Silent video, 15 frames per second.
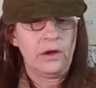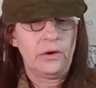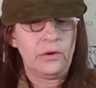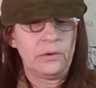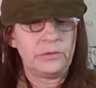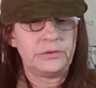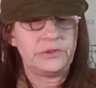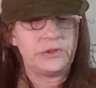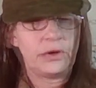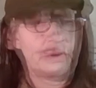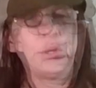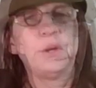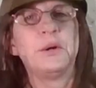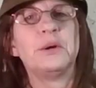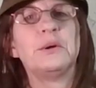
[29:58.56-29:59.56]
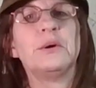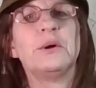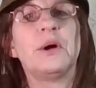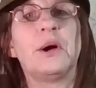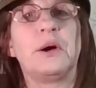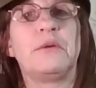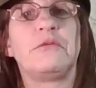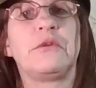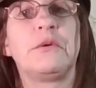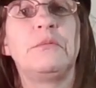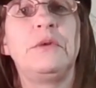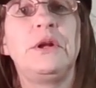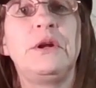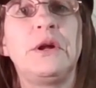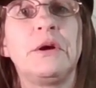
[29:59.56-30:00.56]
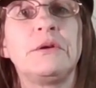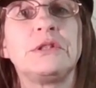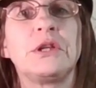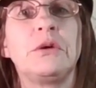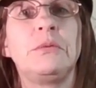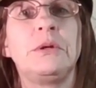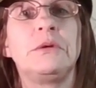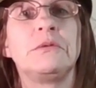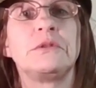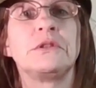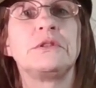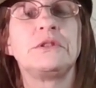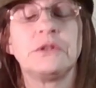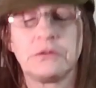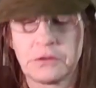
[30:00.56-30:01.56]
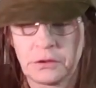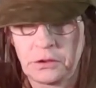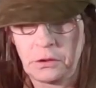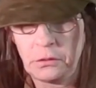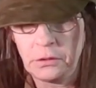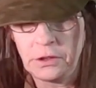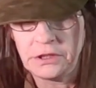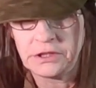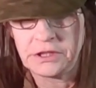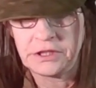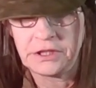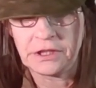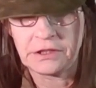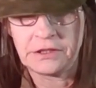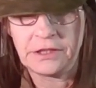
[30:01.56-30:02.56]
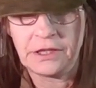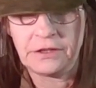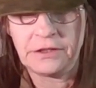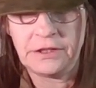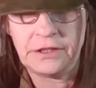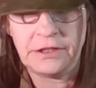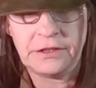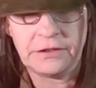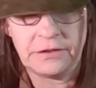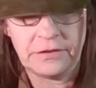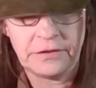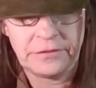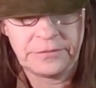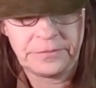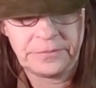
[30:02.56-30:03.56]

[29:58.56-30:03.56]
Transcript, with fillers: oh, darn. For a minute, I was hoping it was a silver coin stuck down in here.